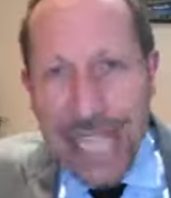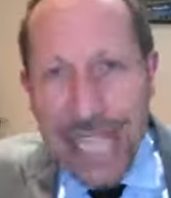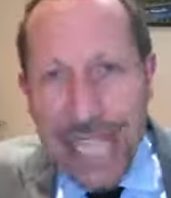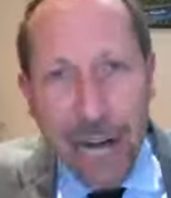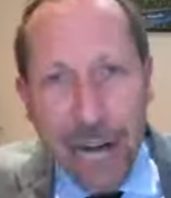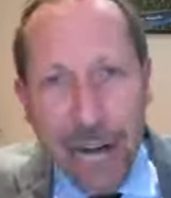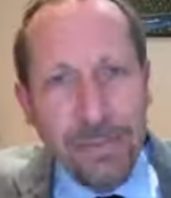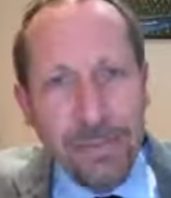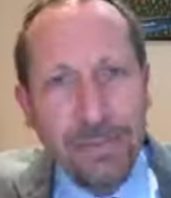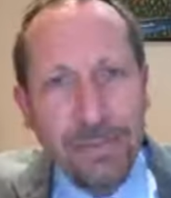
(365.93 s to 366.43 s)

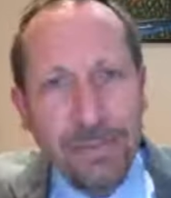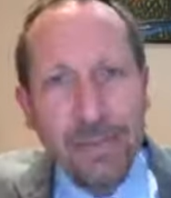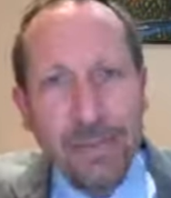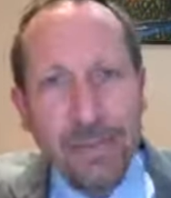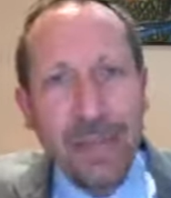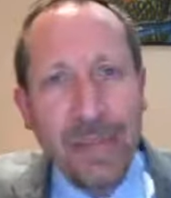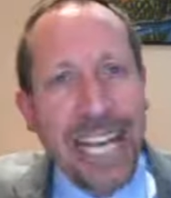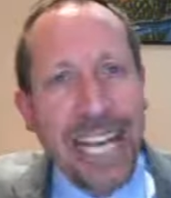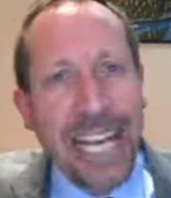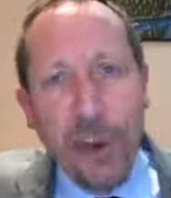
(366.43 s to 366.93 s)
Now,
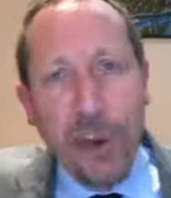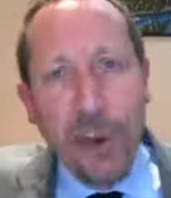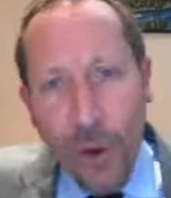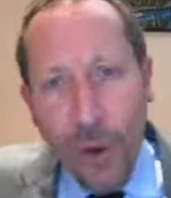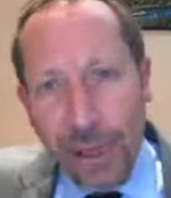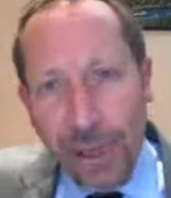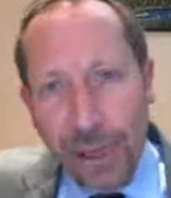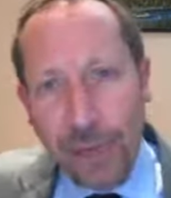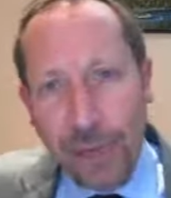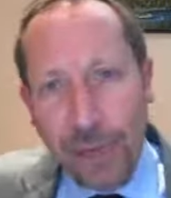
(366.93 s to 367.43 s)
in
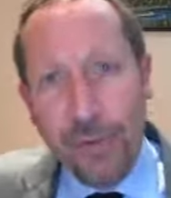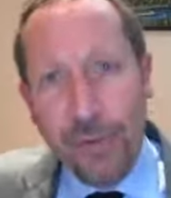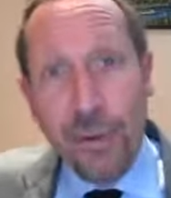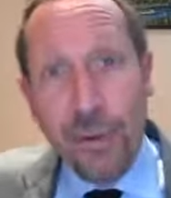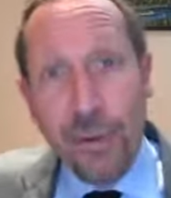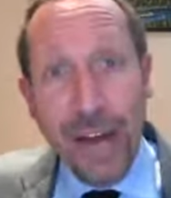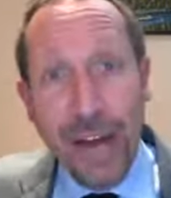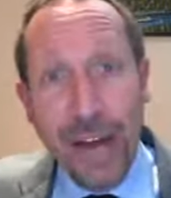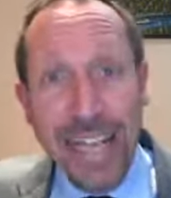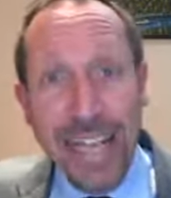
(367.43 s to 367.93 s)
order
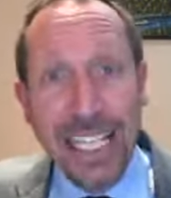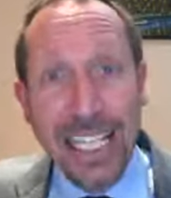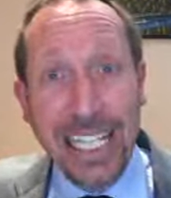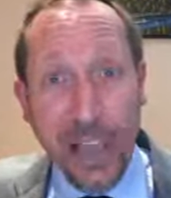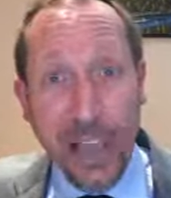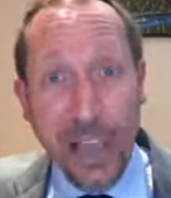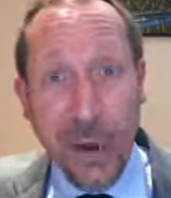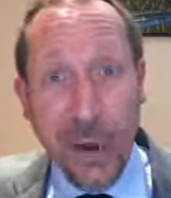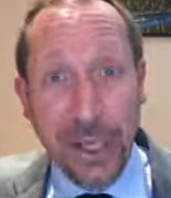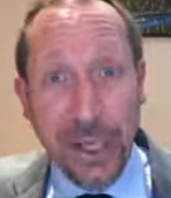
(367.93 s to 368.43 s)
for Eli
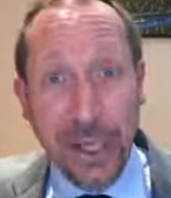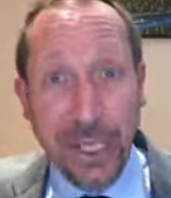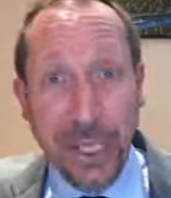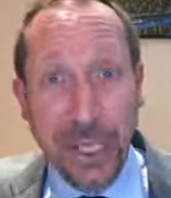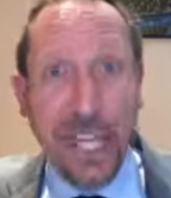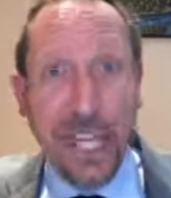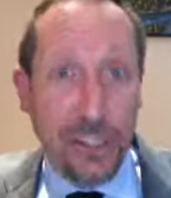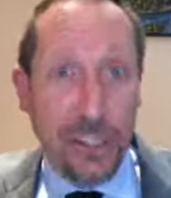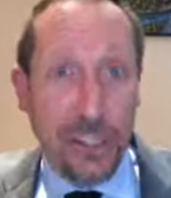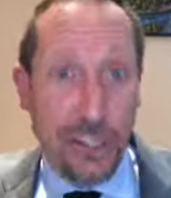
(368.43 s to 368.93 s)
Cohen
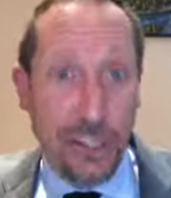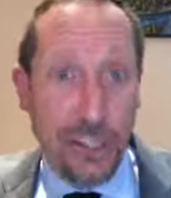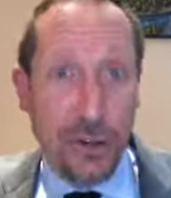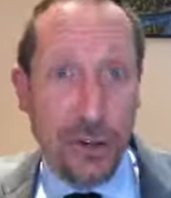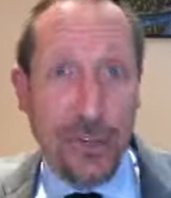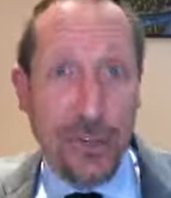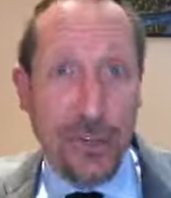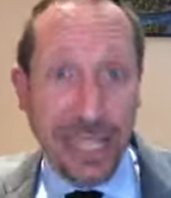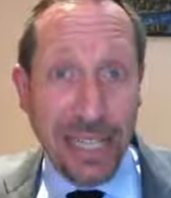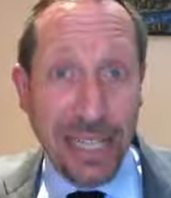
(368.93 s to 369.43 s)

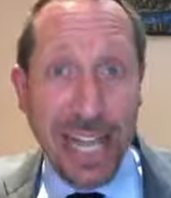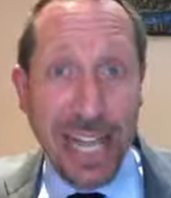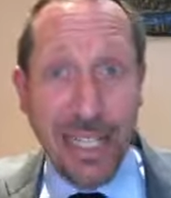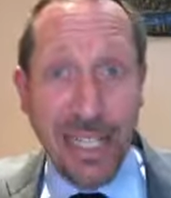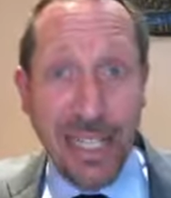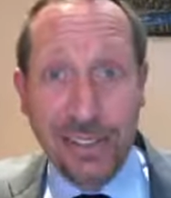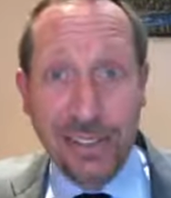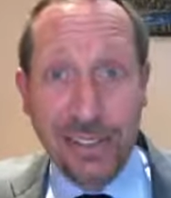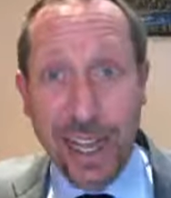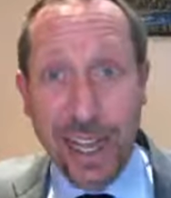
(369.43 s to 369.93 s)
to
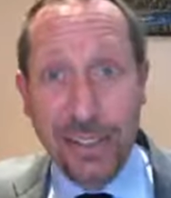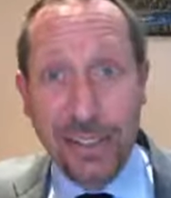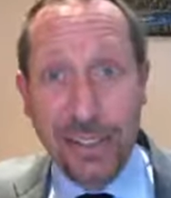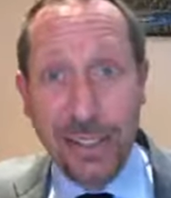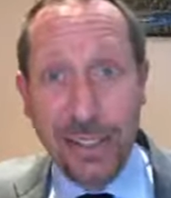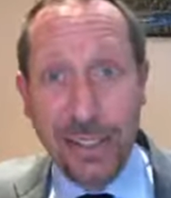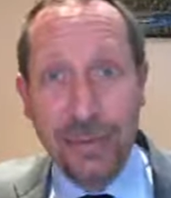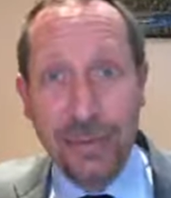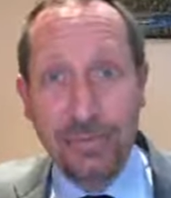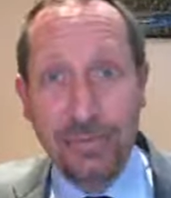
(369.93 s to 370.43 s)
maintain his
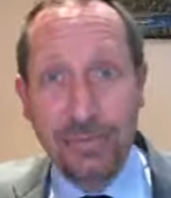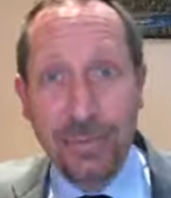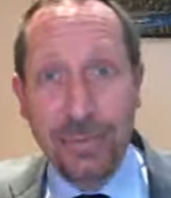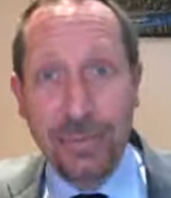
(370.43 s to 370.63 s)
cover,